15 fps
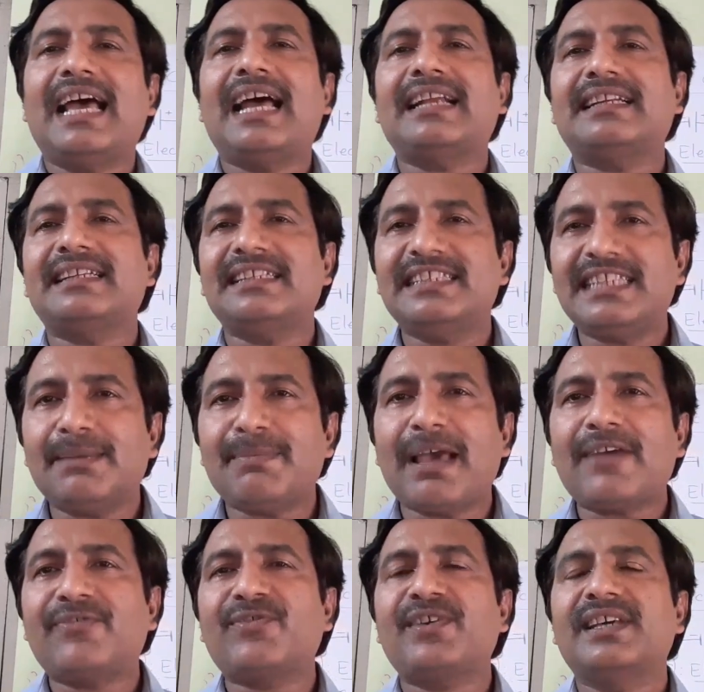and
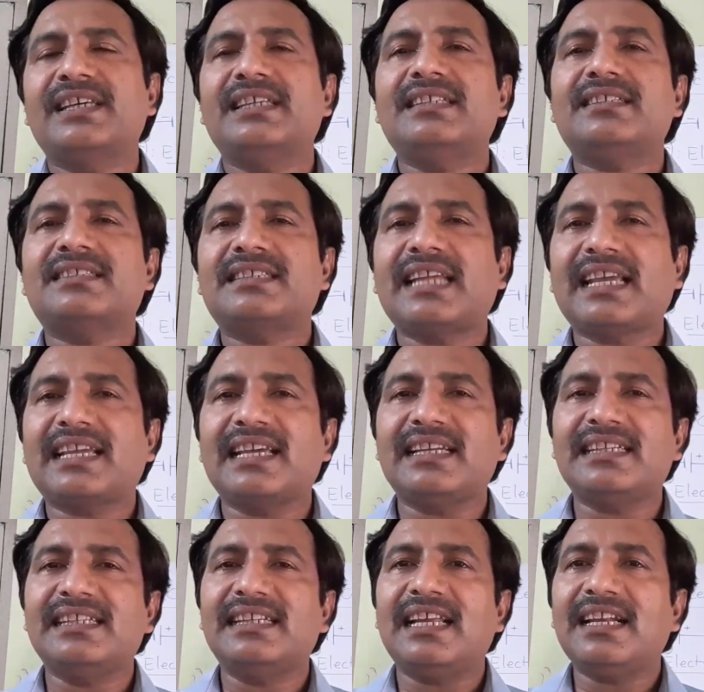EMF is
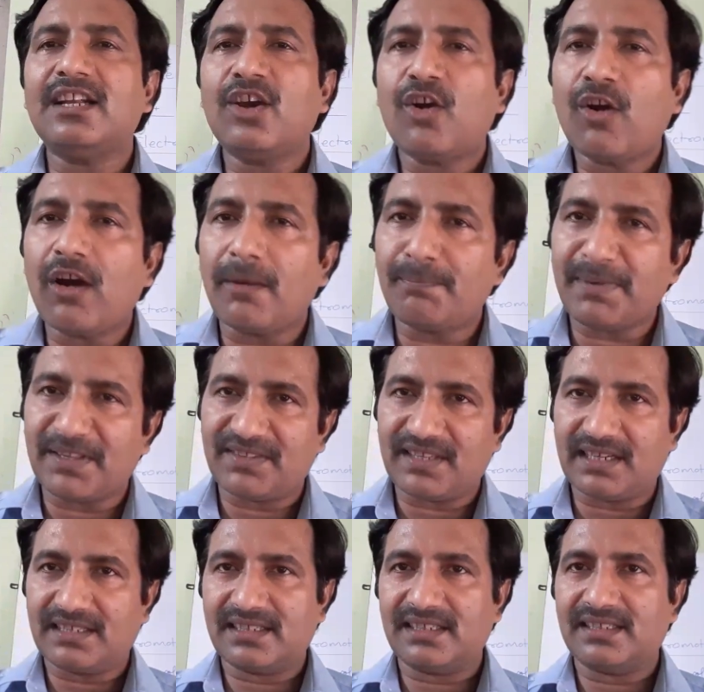taken in an open
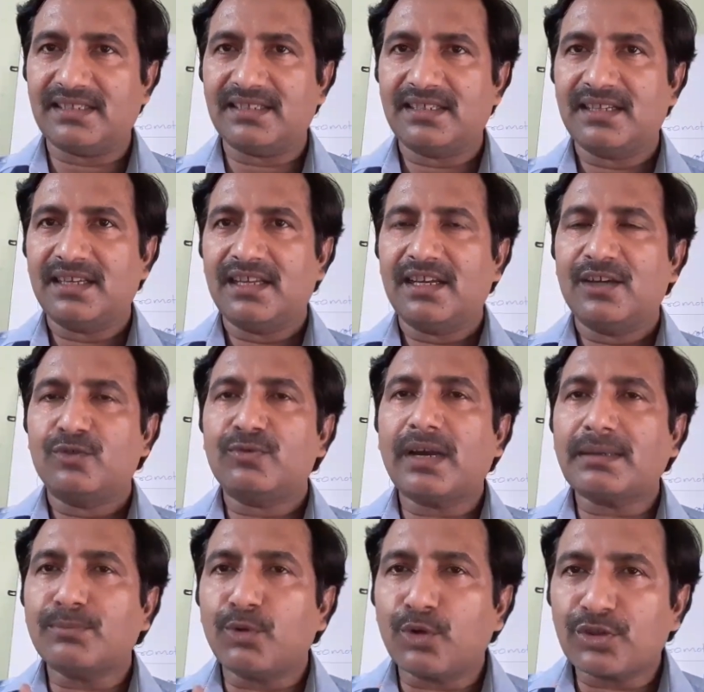circuit.
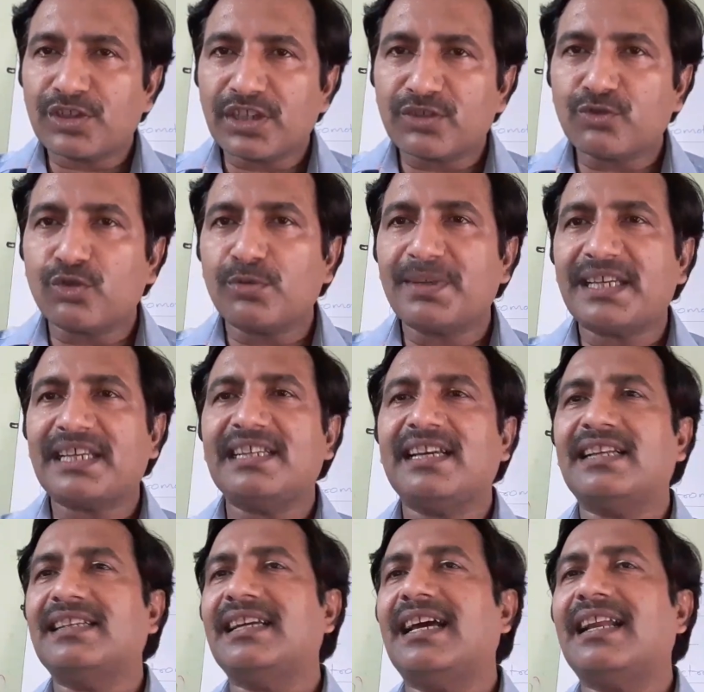One more thing should be
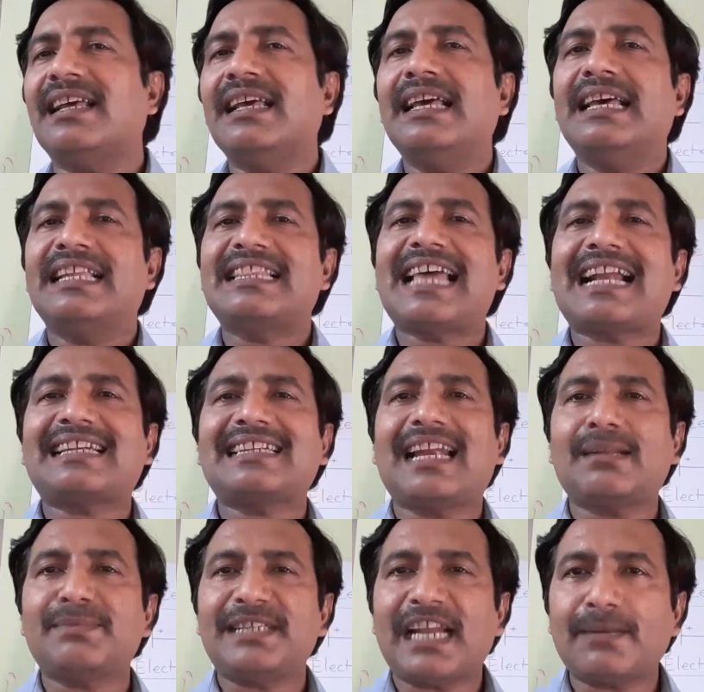clear here, that
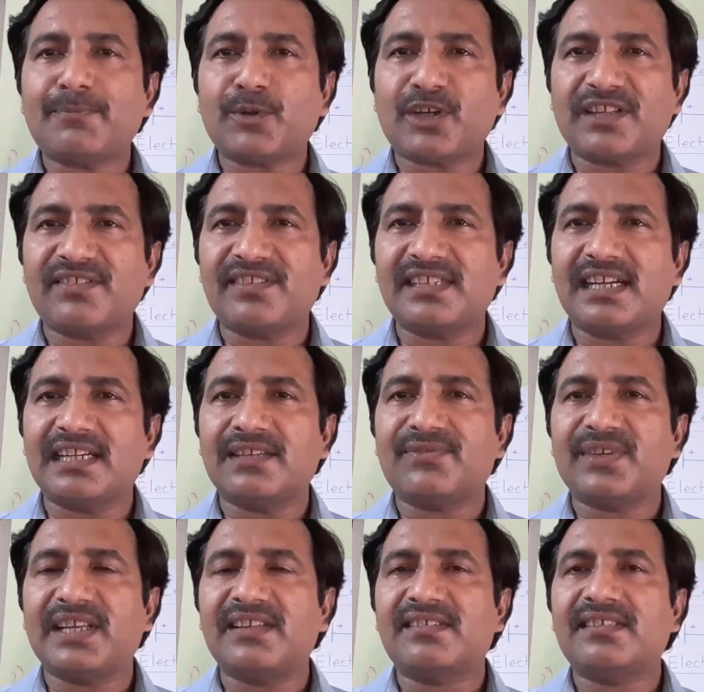terminal potential
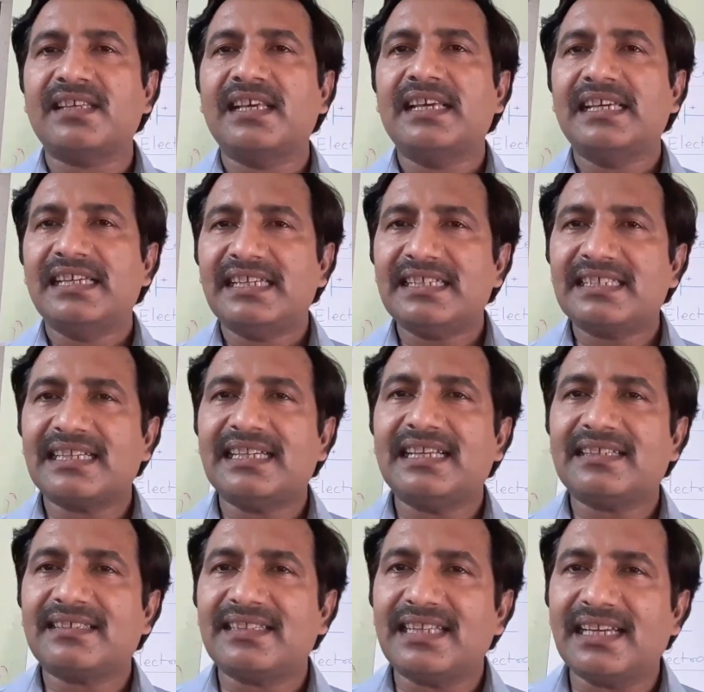difference is
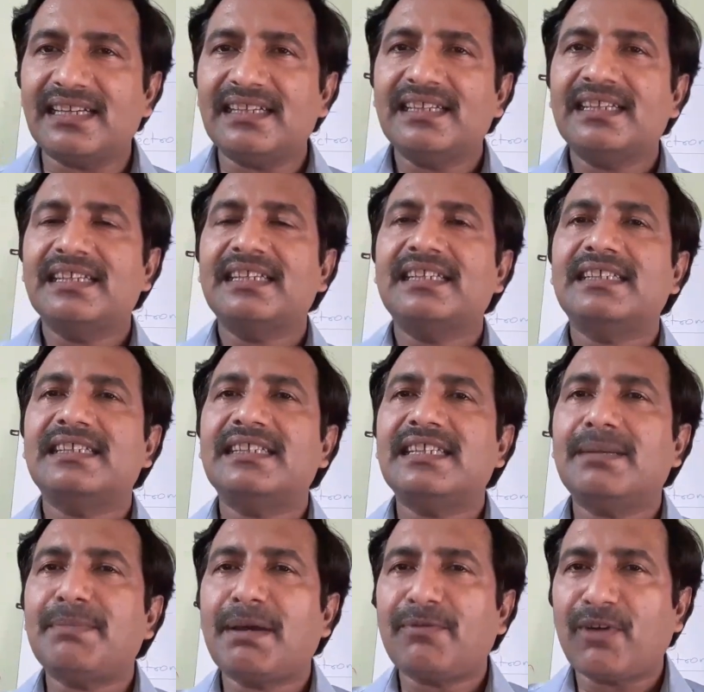less than
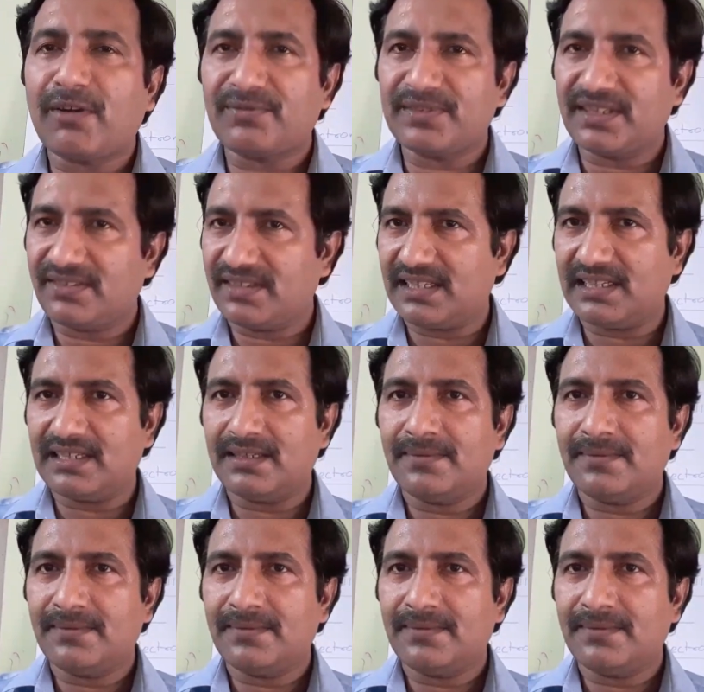EMF of the cell.